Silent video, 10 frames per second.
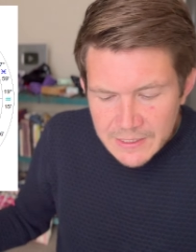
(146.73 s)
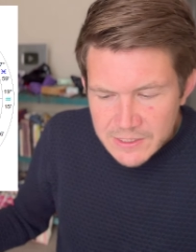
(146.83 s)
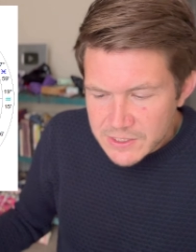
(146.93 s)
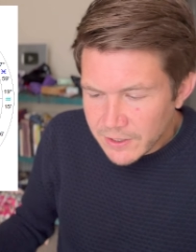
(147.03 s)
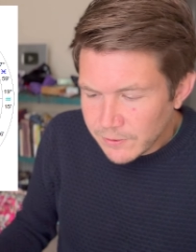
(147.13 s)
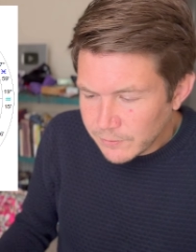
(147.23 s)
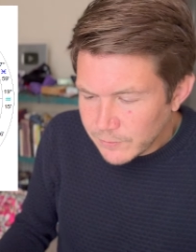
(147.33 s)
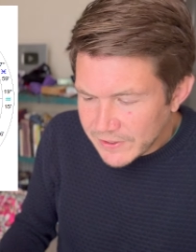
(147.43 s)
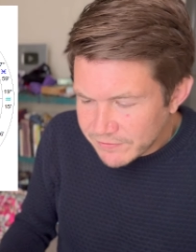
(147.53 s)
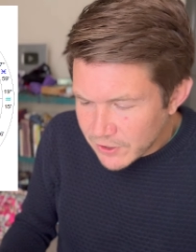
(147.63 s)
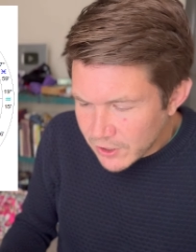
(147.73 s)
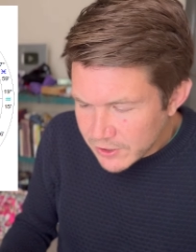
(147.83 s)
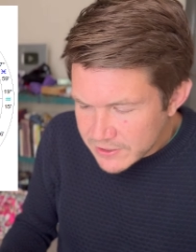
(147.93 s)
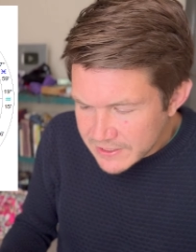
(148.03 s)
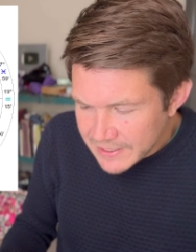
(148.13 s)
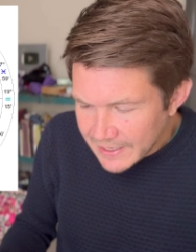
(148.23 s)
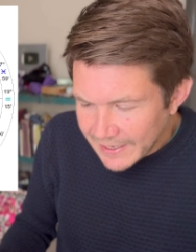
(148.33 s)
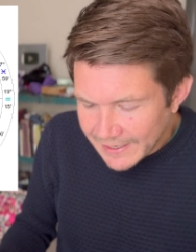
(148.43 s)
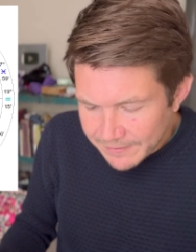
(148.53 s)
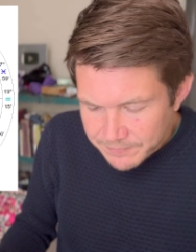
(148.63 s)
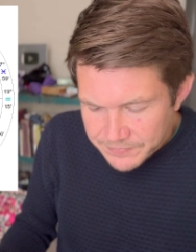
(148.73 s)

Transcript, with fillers: So we've got um,